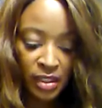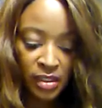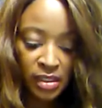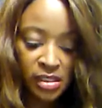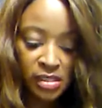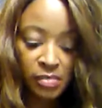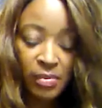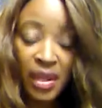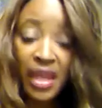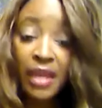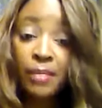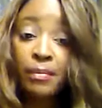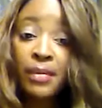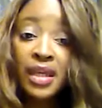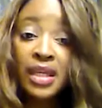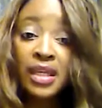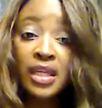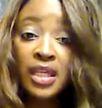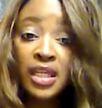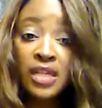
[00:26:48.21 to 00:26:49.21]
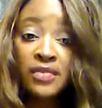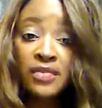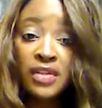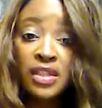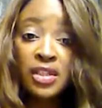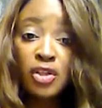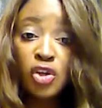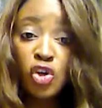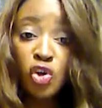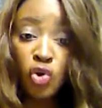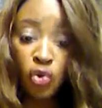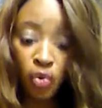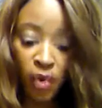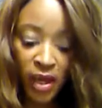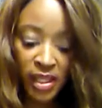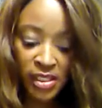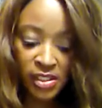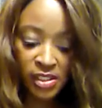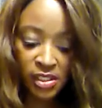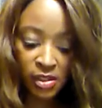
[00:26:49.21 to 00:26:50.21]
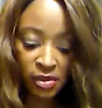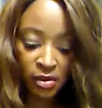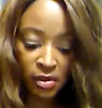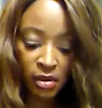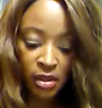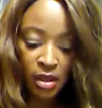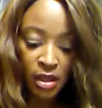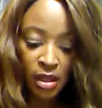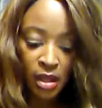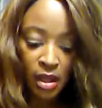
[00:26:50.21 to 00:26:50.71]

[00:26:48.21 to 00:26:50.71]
This made me even crazier.